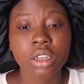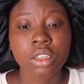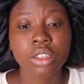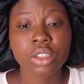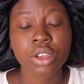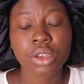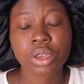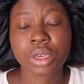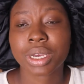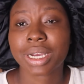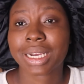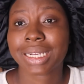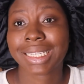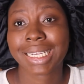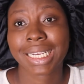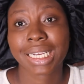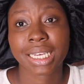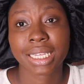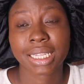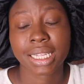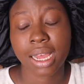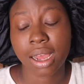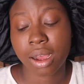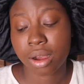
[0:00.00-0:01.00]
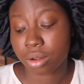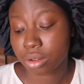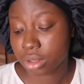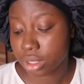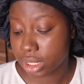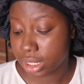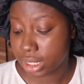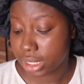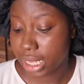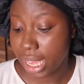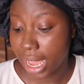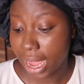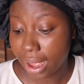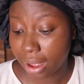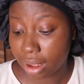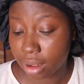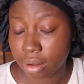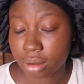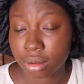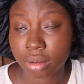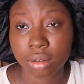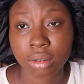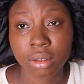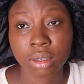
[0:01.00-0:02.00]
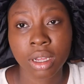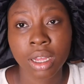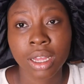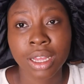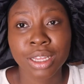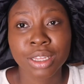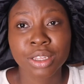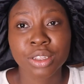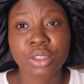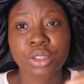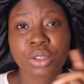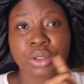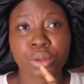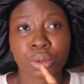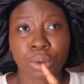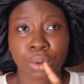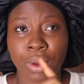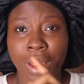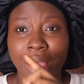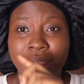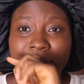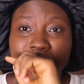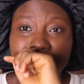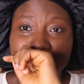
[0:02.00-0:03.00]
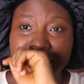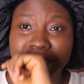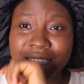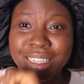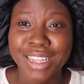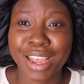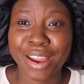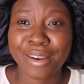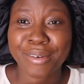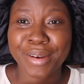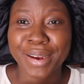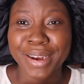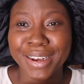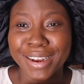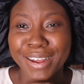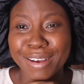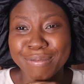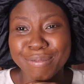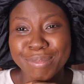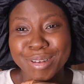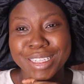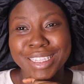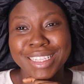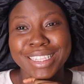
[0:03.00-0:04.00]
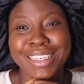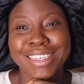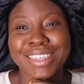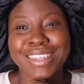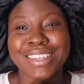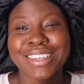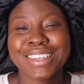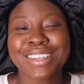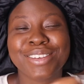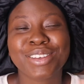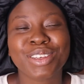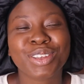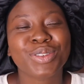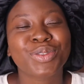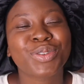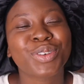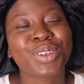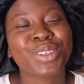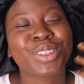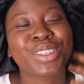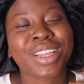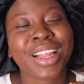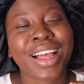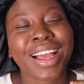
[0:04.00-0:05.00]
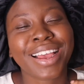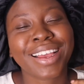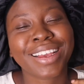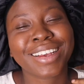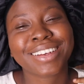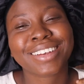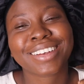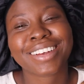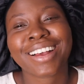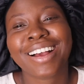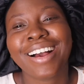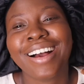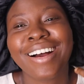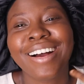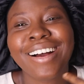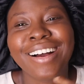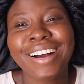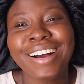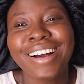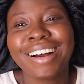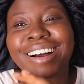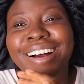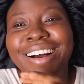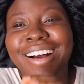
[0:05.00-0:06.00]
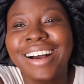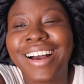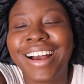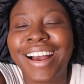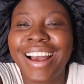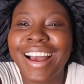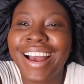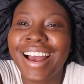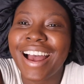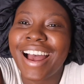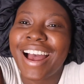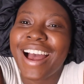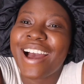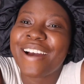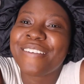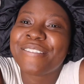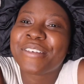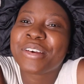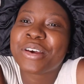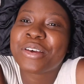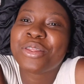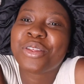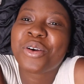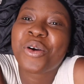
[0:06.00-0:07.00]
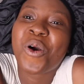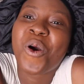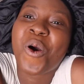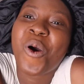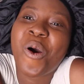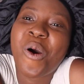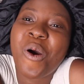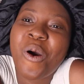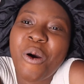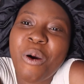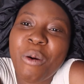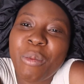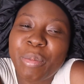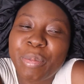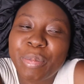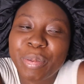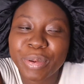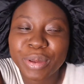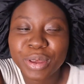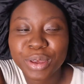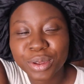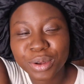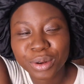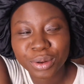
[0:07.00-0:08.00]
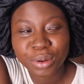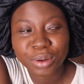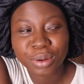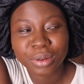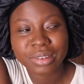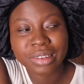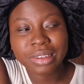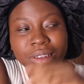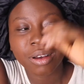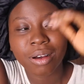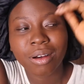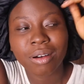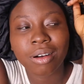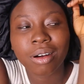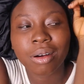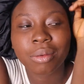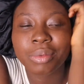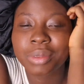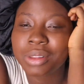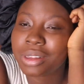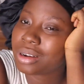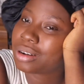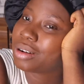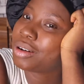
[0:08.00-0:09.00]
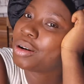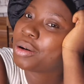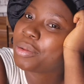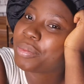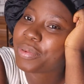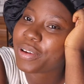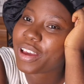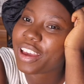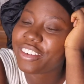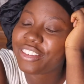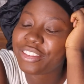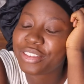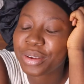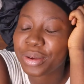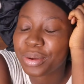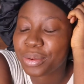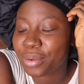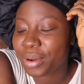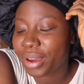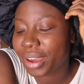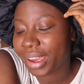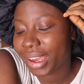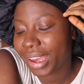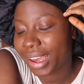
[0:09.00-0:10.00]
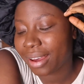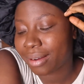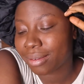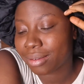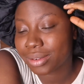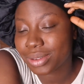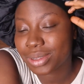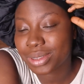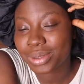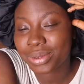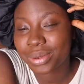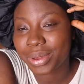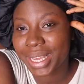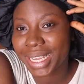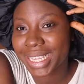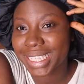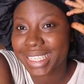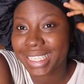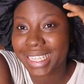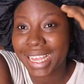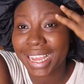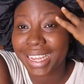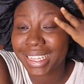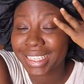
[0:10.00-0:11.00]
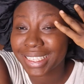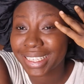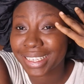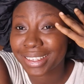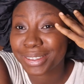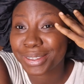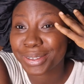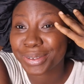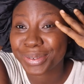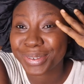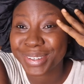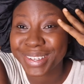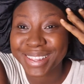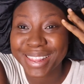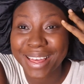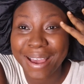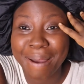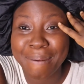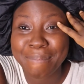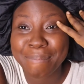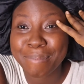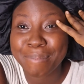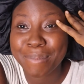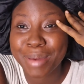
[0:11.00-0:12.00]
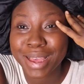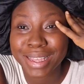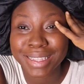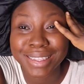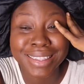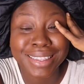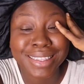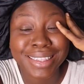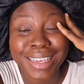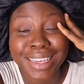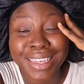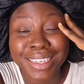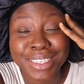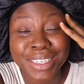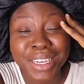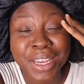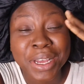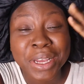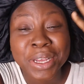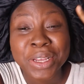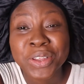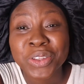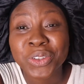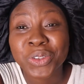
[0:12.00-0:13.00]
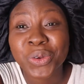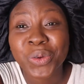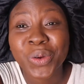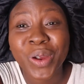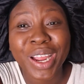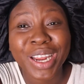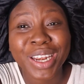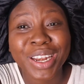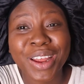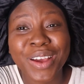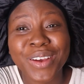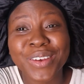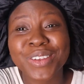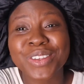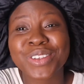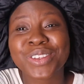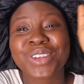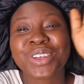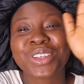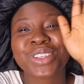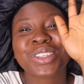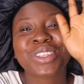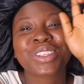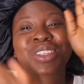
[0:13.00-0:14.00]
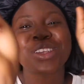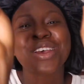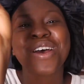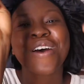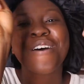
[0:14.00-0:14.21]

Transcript: so you can check it out. Yeah, so ever since I read that message, it just feels like I feel the hope, you know, the hope everywhere. I was so excited to read that message. So right now it's just